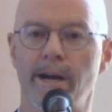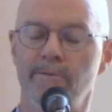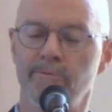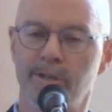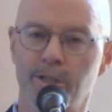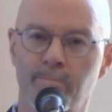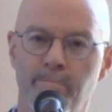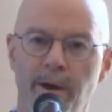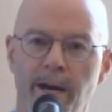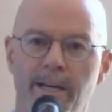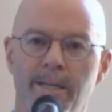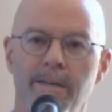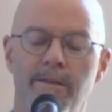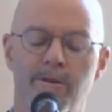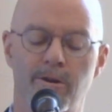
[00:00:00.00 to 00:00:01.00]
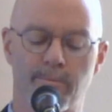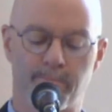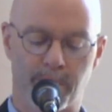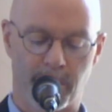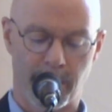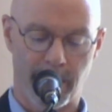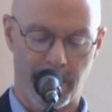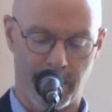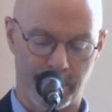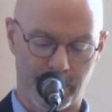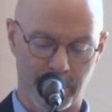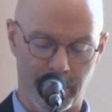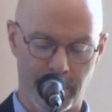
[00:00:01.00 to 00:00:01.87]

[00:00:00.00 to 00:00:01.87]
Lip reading: I respected their place.